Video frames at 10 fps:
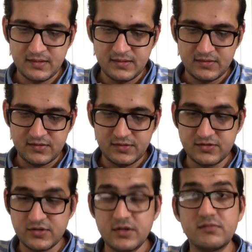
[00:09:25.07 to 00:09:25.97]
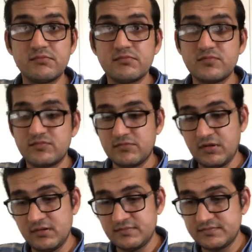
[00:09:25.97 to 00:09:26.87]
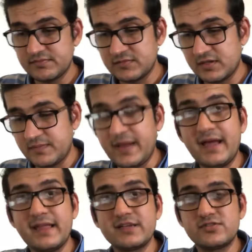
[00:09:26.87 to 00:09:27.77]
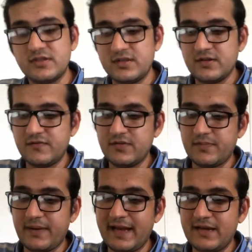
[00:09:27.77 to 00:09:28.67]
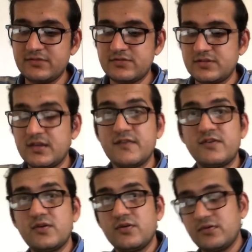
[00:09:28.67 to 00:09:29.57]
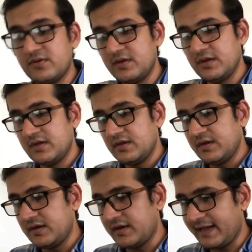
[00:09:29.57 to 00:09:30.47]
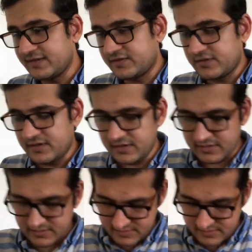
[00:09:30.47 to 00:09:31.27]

So it's good. Oh, not bad actually. They give you a pouch. They give you extra